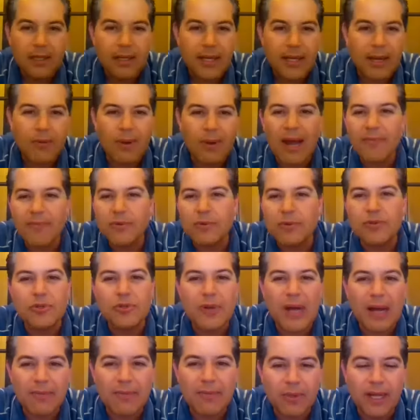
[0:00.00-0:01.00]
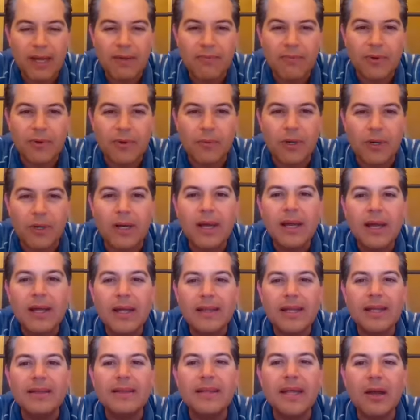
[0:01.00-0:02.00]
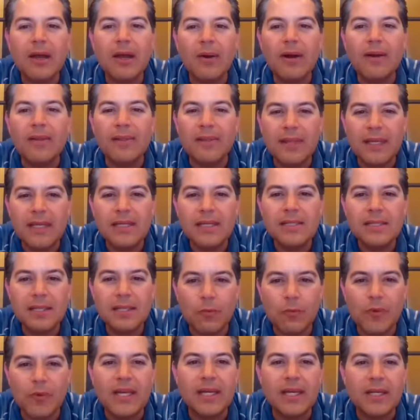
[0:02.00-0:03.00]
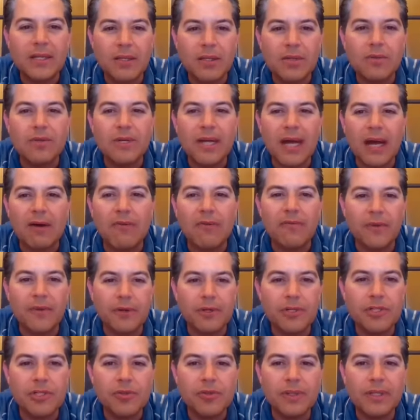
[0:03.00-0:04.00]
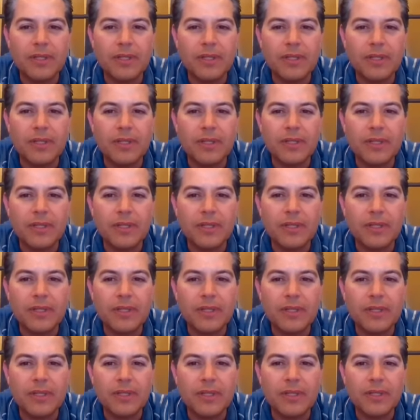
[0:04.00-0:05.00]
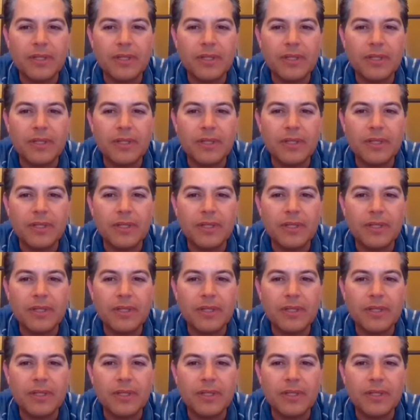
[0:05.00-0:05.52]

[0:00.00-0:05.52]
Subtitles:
I don't have to travel everywhere. That there are things that we can do now virtually that are not